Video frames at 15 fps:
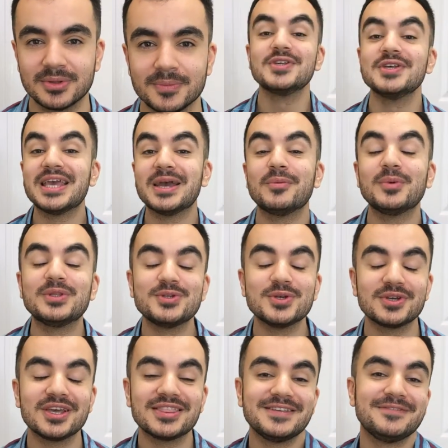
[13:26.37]
So yeah, we
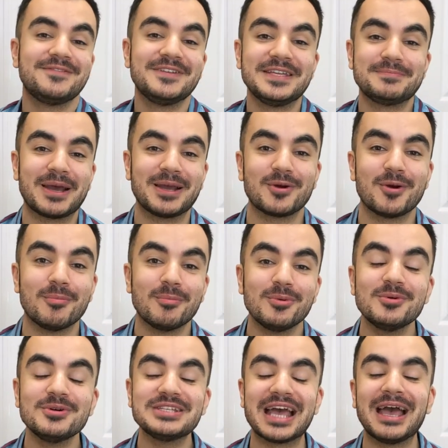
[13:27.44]
took the feedback on
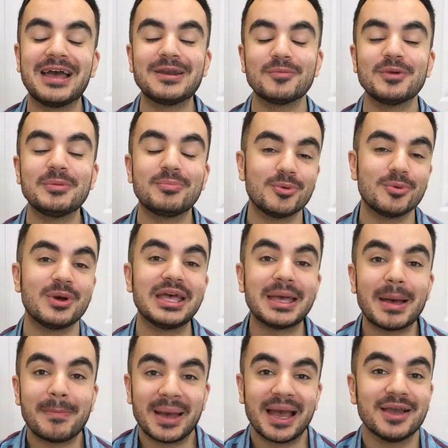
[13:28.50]
board and we bought
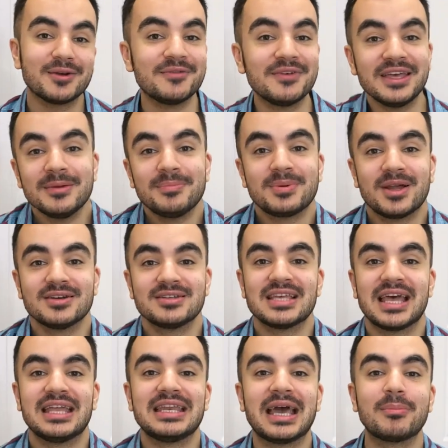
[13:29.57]
a pack of earplugs
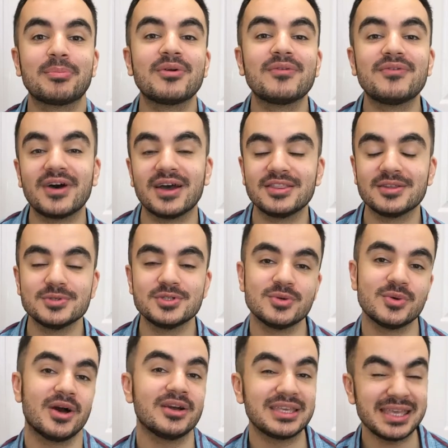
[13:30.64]
and now provide them
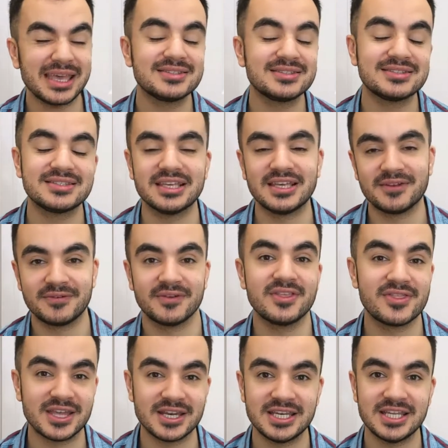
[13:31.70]
to our guests if
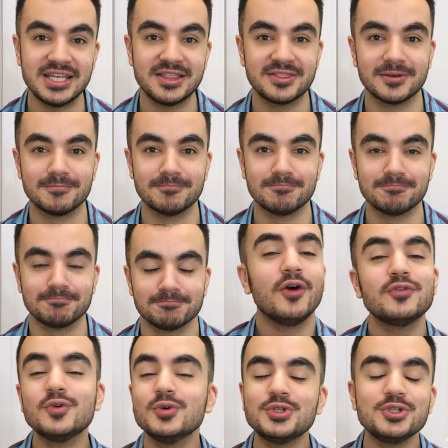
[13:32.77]
they need them.
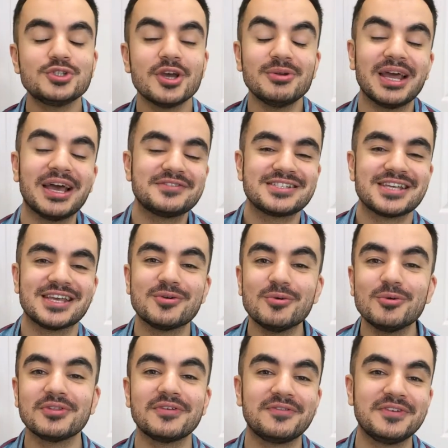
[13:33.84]
Of course, you don't have to take
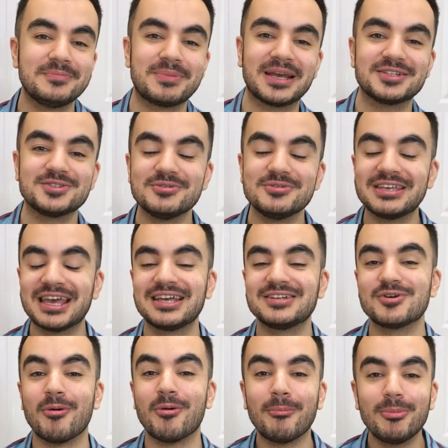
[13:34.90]
all of the feedbacks you get
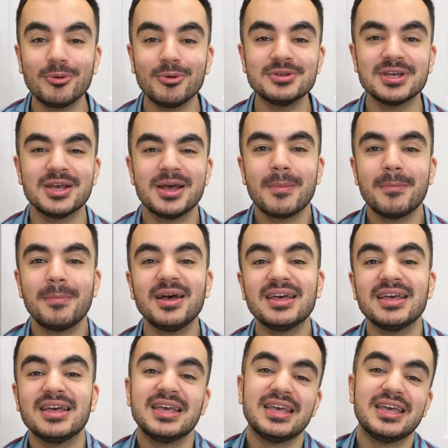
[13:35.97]
on board,
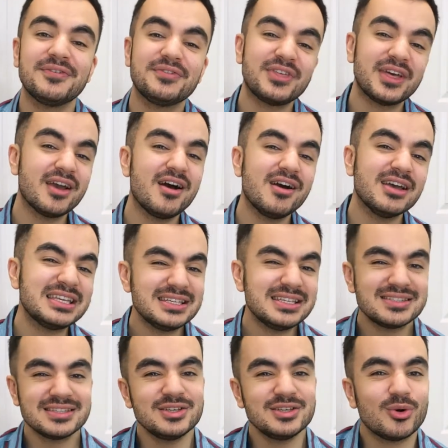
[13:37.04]
but if they are
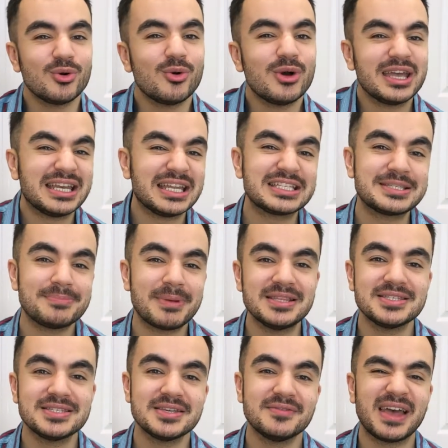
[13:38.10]
easy or
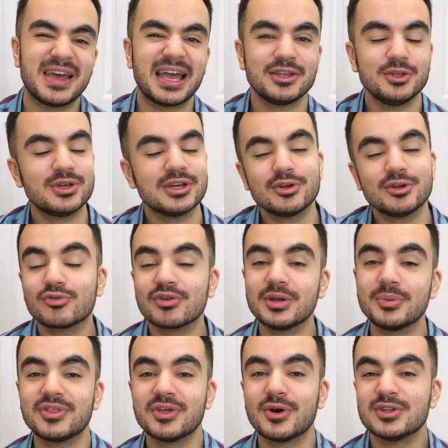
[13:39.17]
inexpensive and you can agree
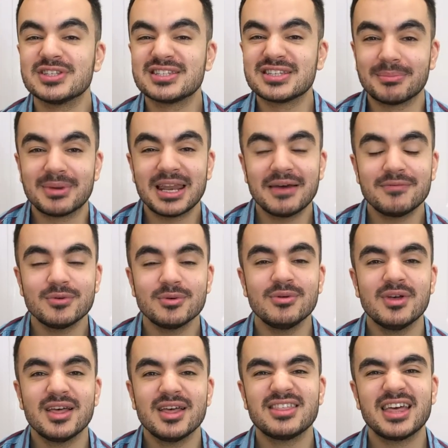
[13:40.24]
with it on some level,
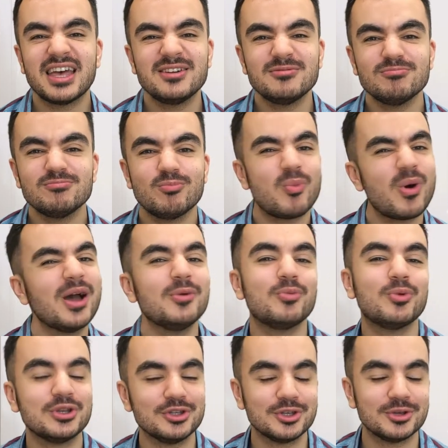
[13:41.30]
then why
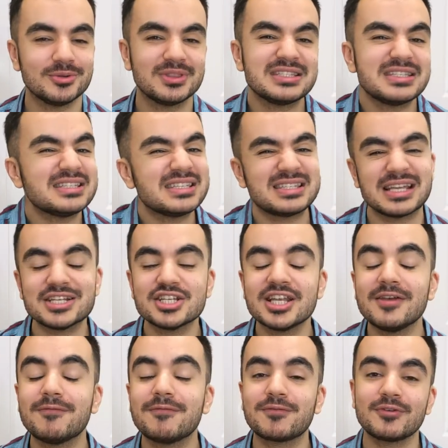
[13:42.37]
wouldn't you? This is
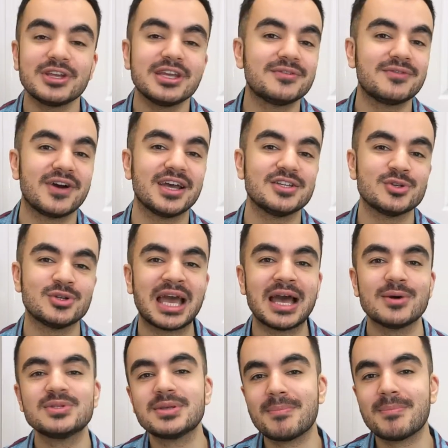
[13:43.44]
essentially free advice on
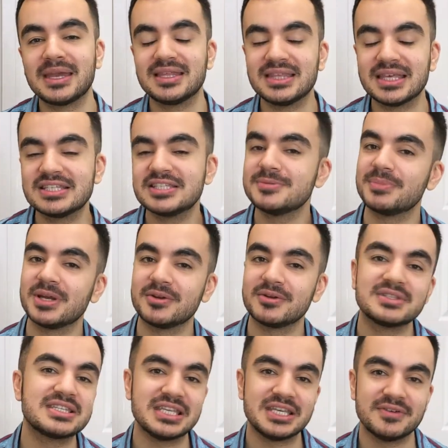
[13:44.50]
how to make the
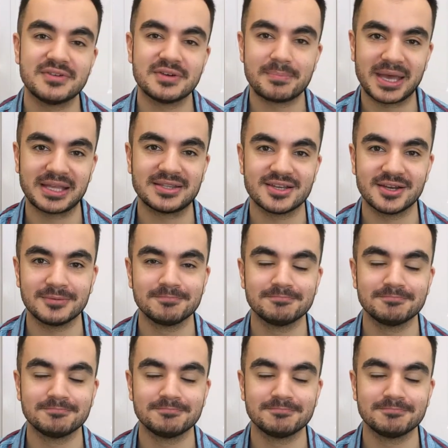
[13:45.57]
experience even better.